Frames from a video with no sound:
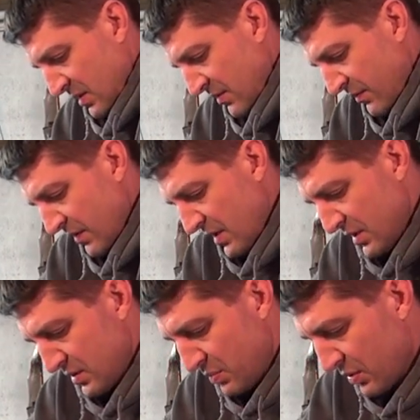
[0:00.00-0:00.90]
The
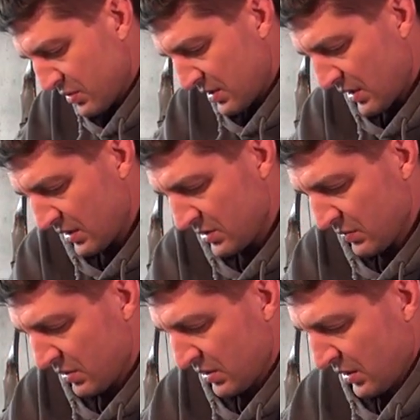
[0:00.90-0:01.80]
face, both sides,
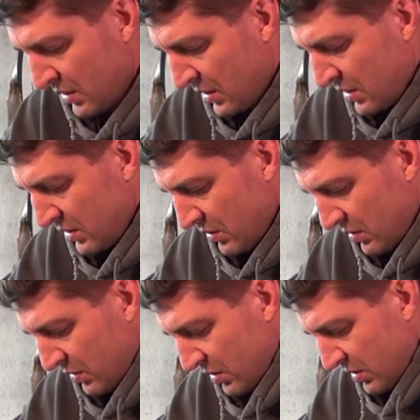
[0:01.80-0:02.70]
you want
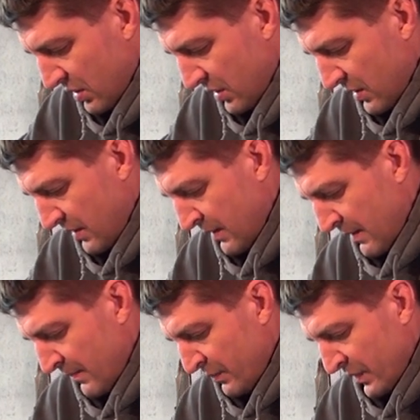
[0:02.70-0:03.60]
good
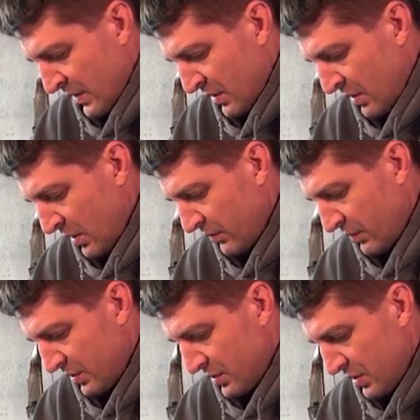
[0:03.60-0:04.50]

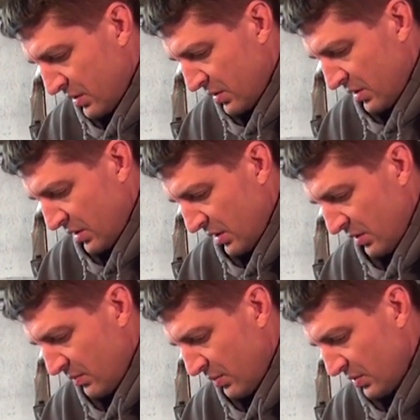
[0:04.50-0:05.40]
coverage
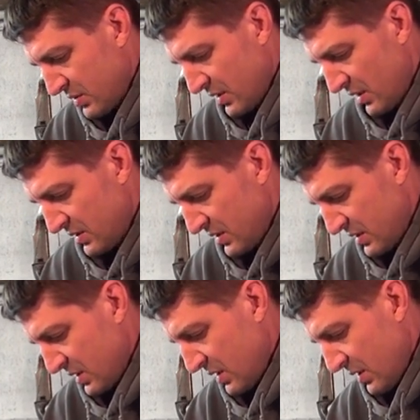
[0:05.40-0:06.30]
hitting both sides of the
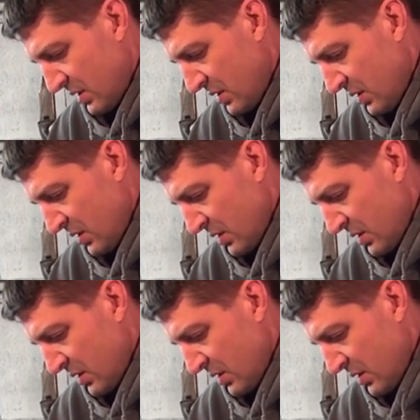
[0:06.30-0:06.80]
skin.